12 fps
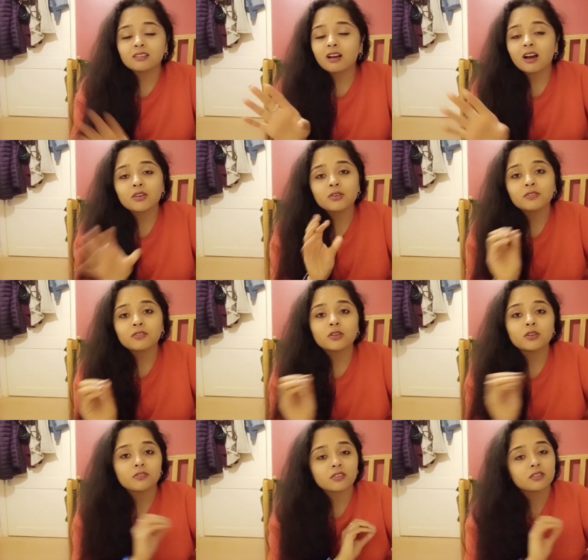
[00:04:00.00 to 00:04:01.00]
I don't even know
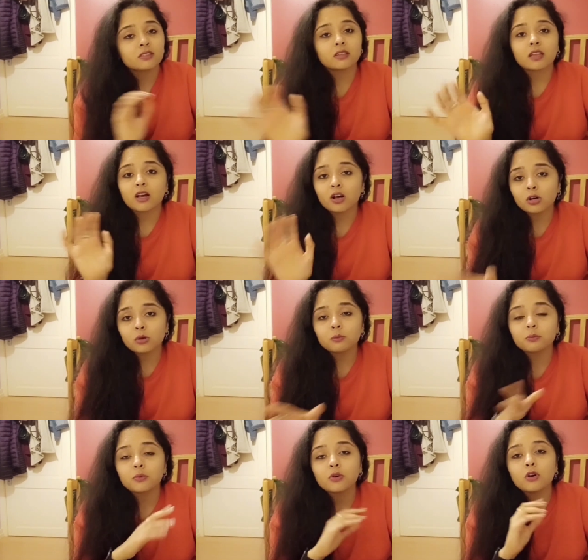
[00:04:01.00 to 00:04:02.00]
if this is going to help,
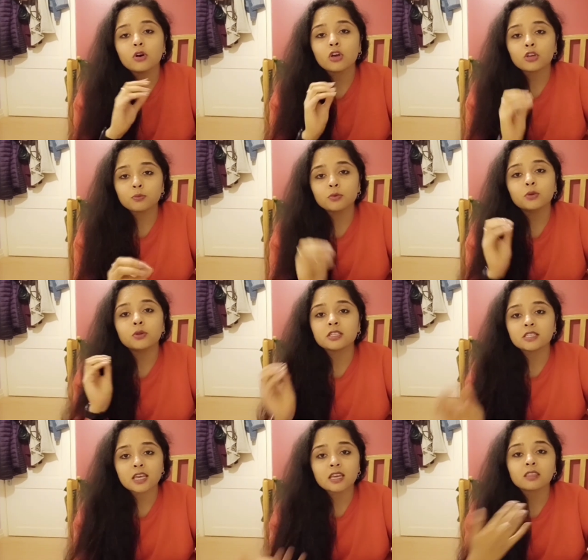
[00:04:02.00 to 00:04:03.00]
but hope you
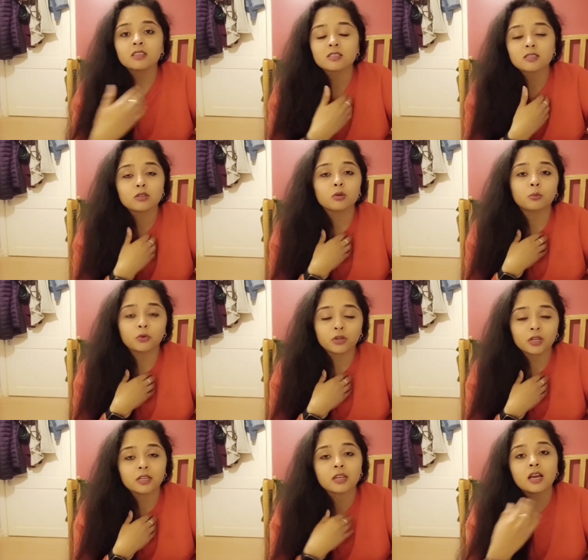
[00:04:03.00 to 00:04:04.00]
intake this in your
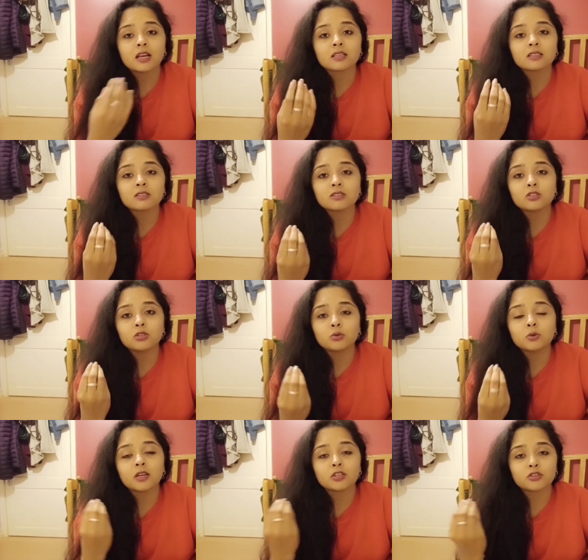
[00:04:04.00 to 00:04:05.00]
brain and you
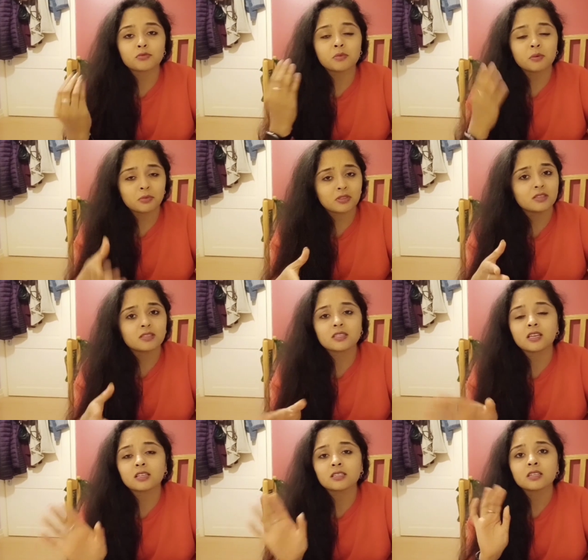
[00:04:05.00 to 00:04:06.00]
actually remember this,
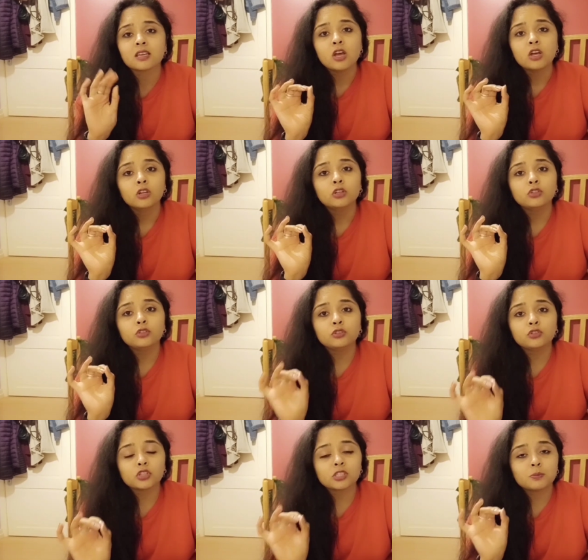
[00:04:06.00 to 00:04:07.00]
and
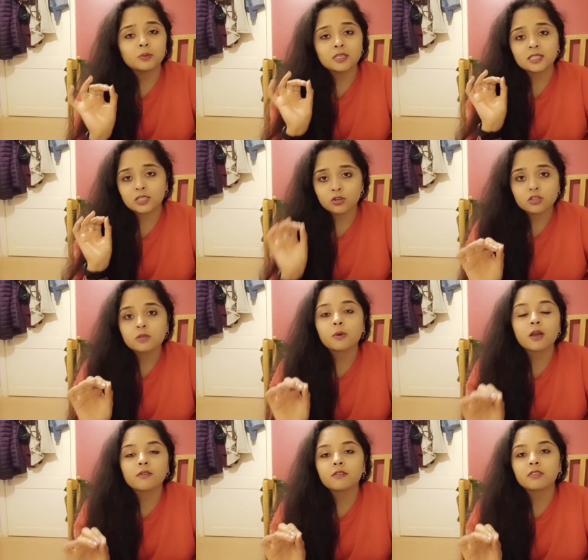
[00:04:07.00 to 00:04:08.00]
just be serious
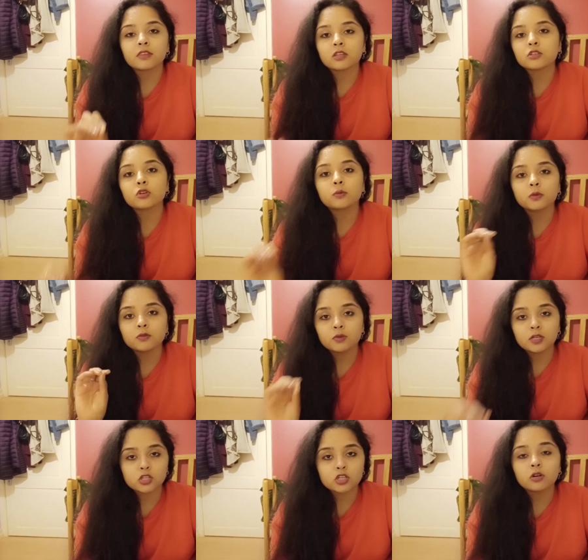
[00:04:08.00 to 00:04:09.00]
about everything, and don't be
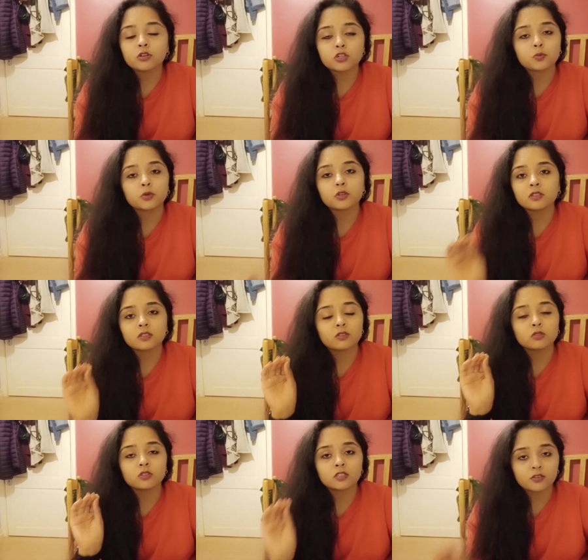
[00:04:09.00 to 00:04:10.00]
really childish, because
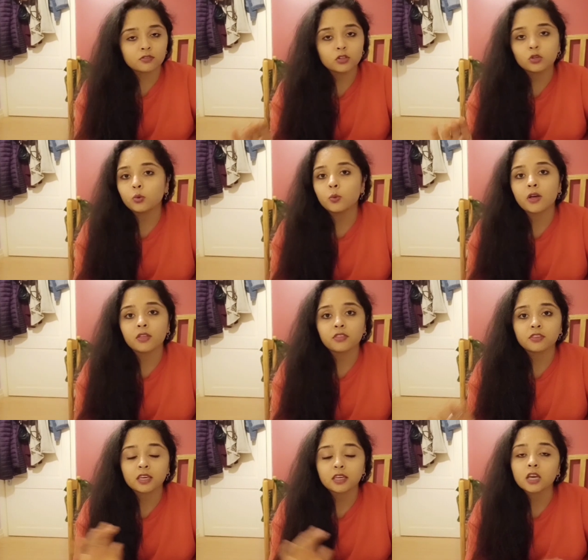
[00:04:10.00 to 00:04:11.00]
it's definitely not worth
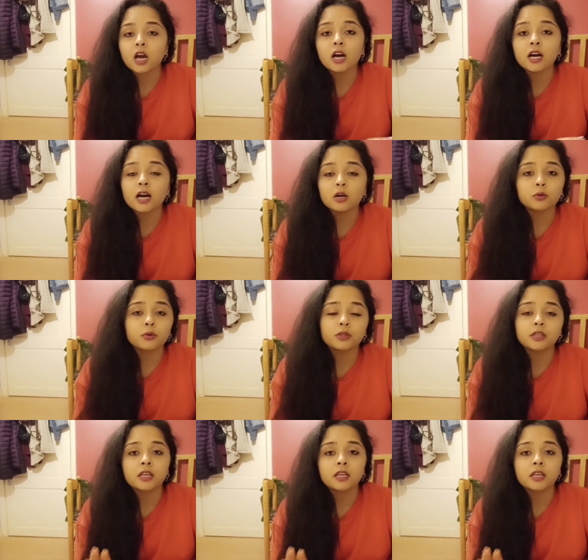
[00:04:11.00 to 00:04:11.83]
getting hurt at all.